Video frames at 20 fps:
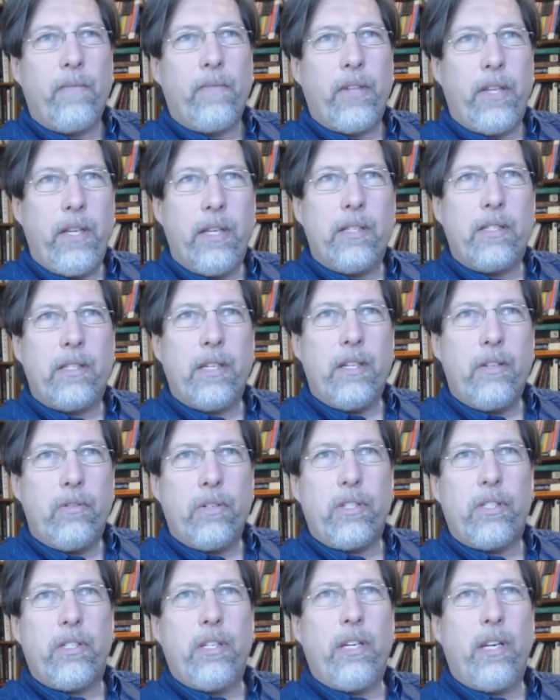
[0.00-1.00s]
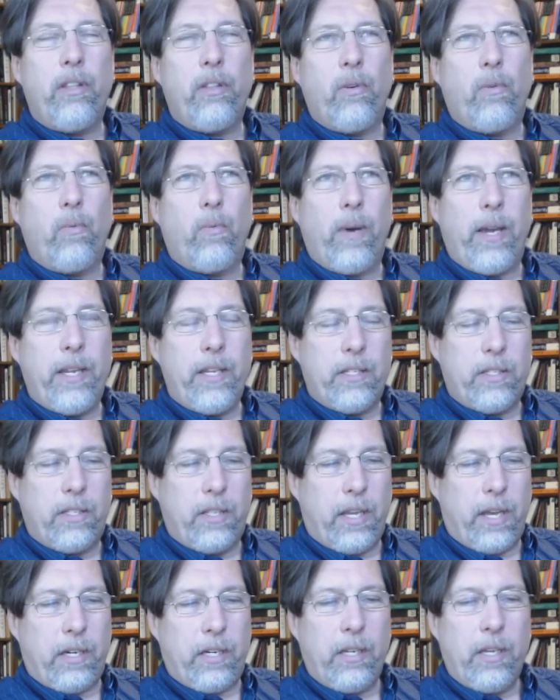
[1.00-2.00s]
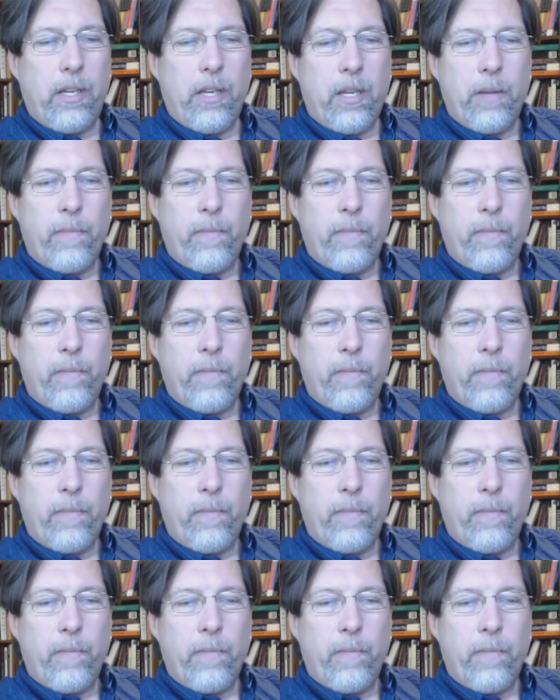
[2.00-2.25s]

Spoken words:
He is interested in the ways that